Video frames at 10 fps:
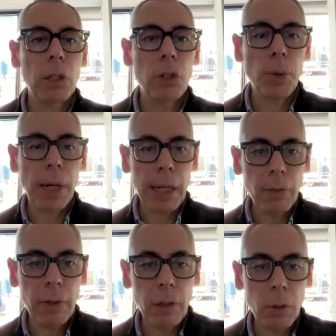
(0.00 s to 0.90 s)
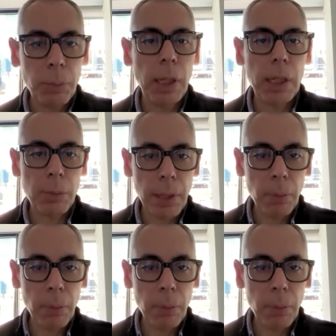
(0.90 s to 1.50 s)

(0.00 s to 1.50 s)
try and develop in as many